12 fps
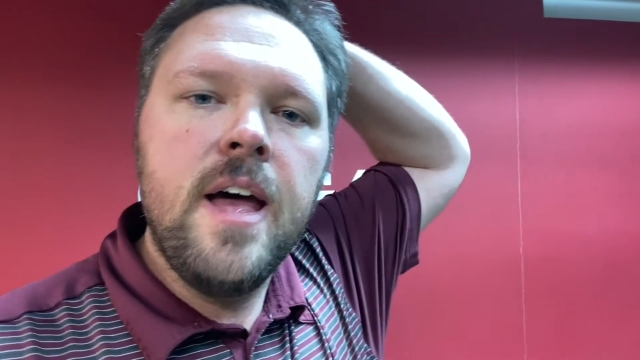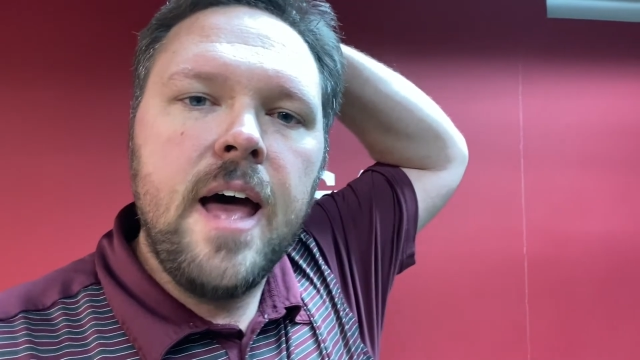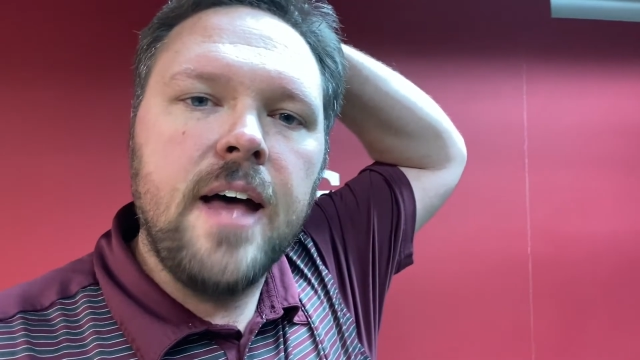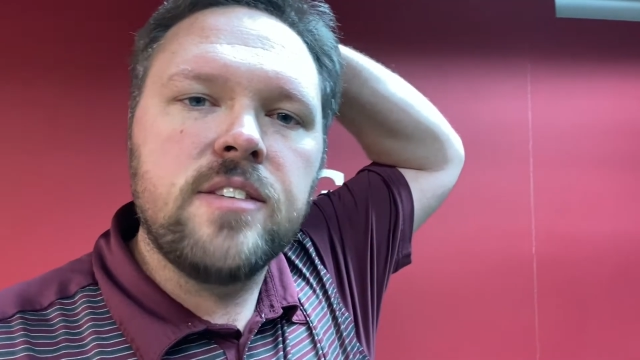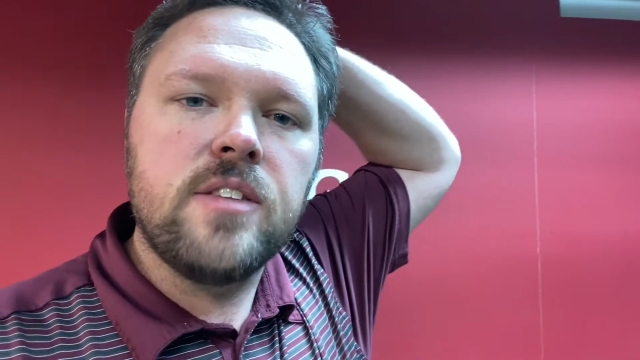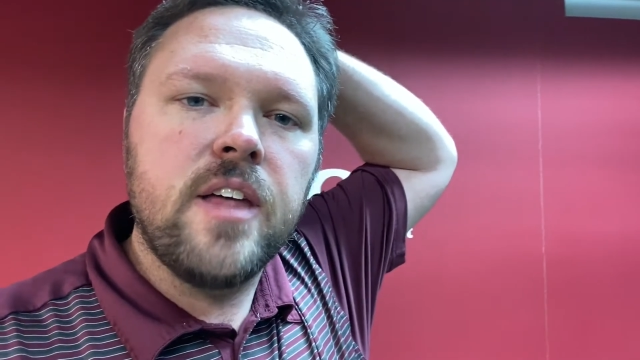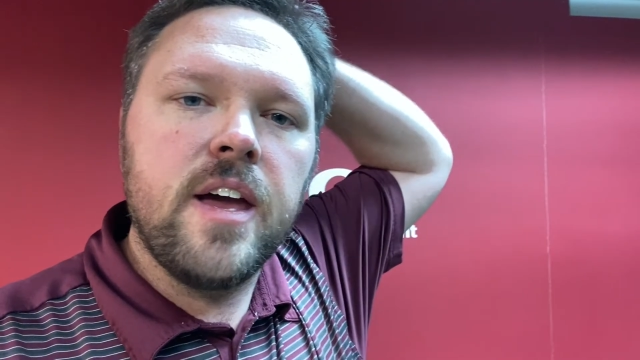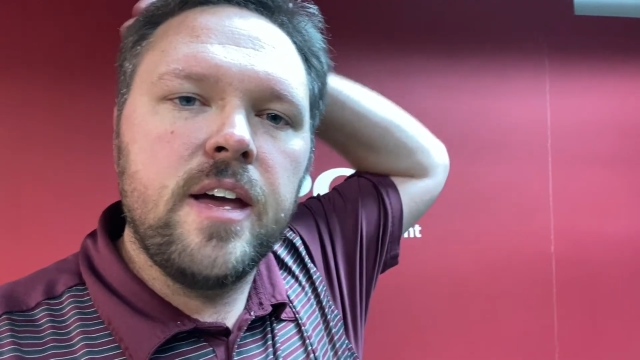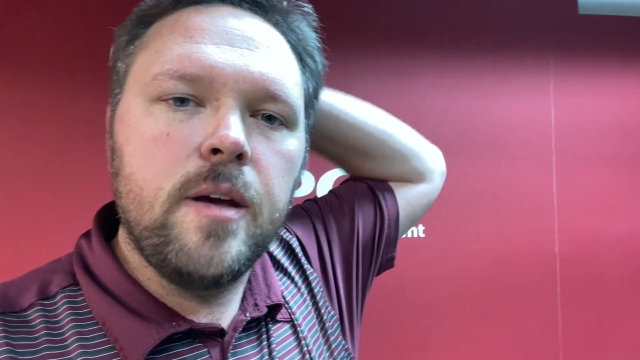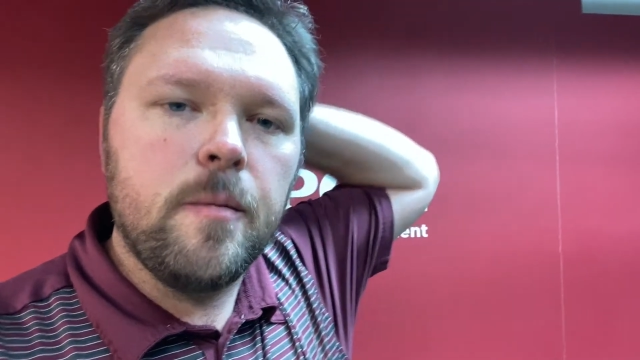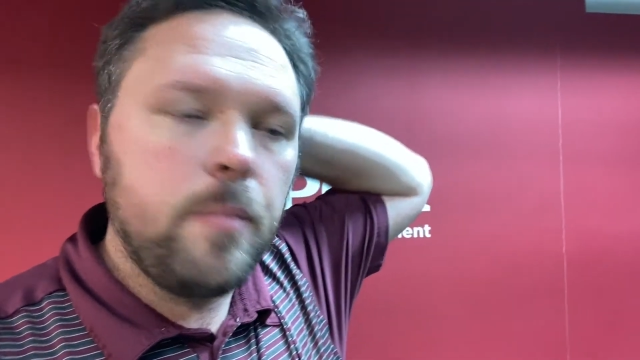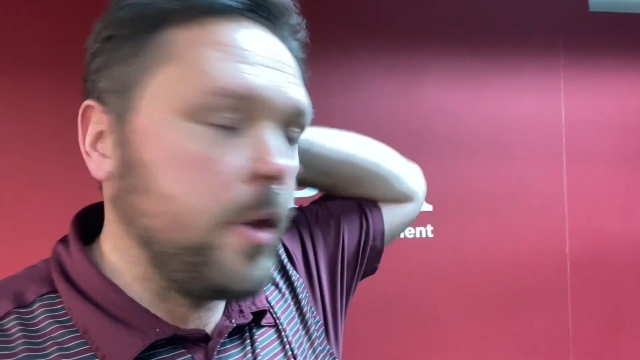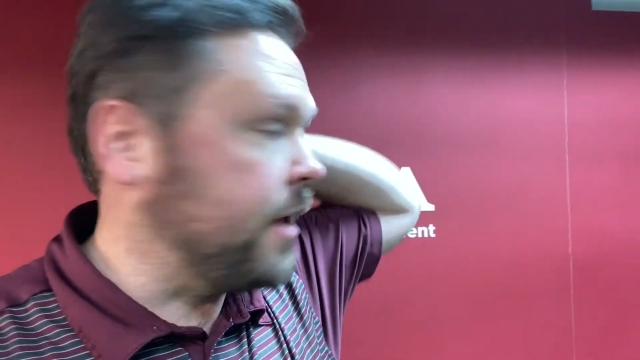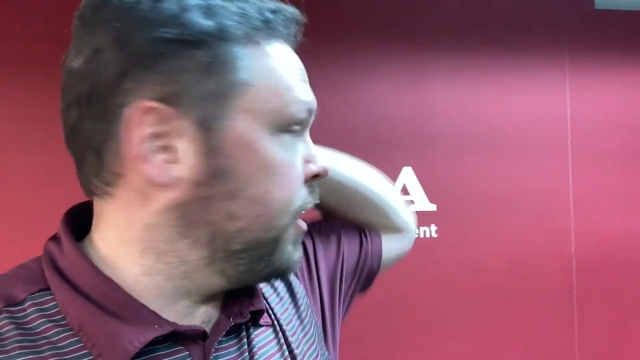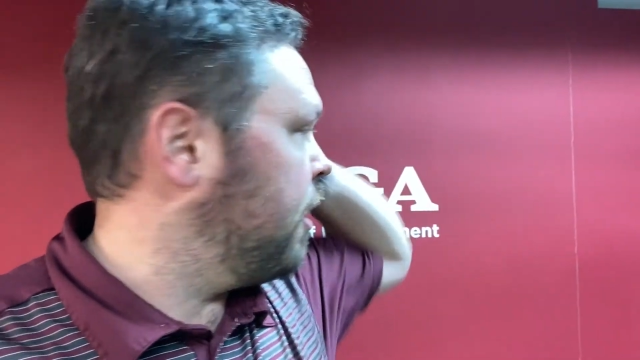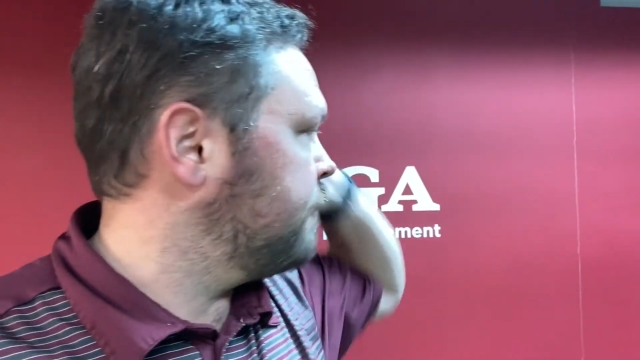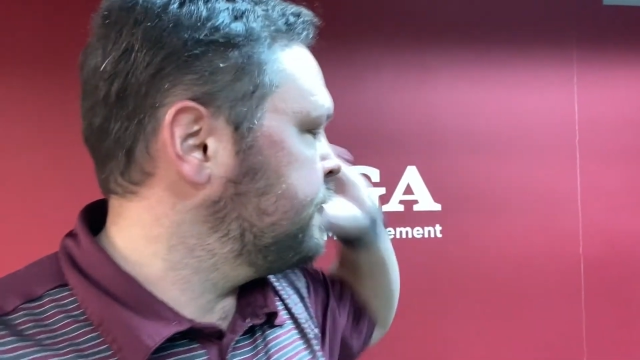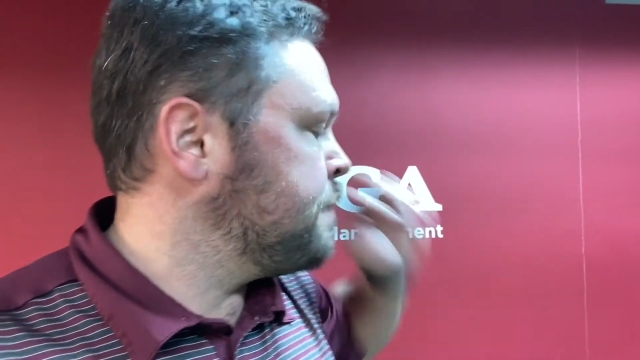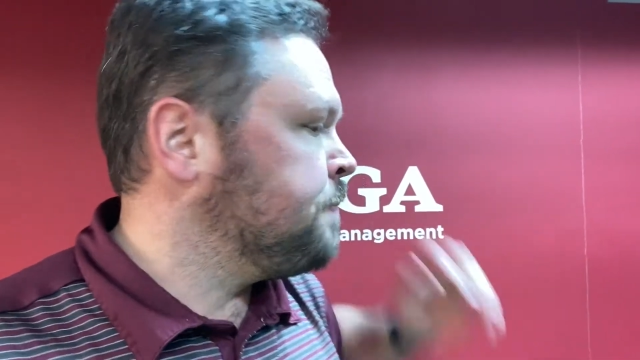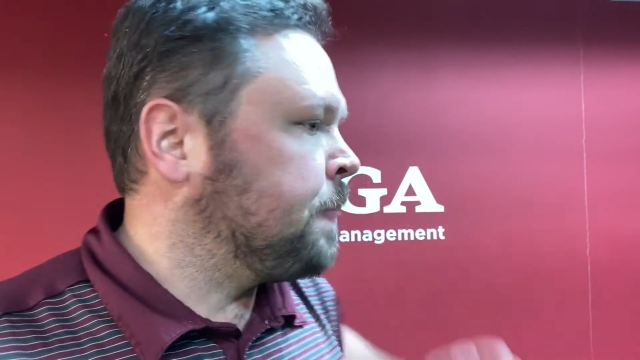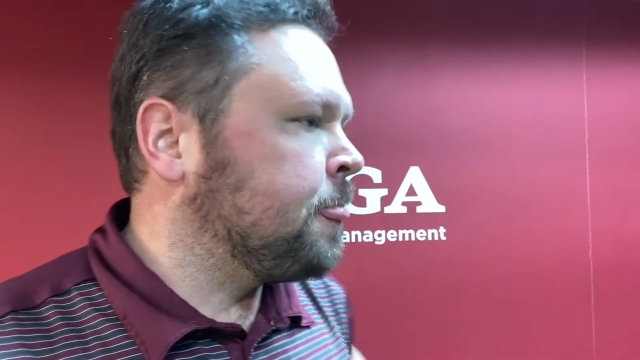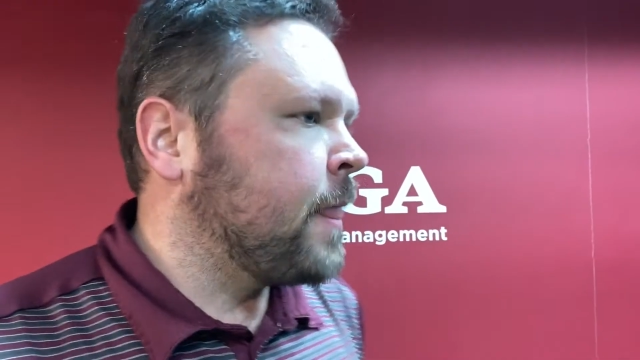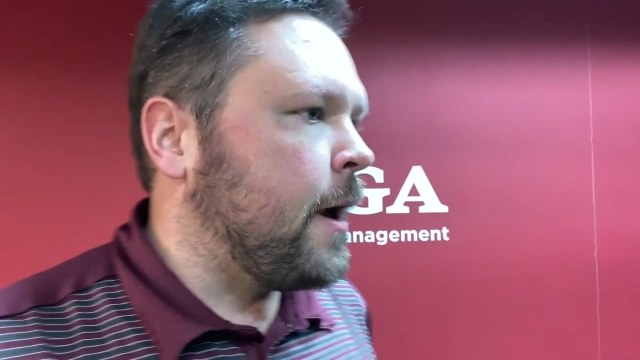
as they play golf.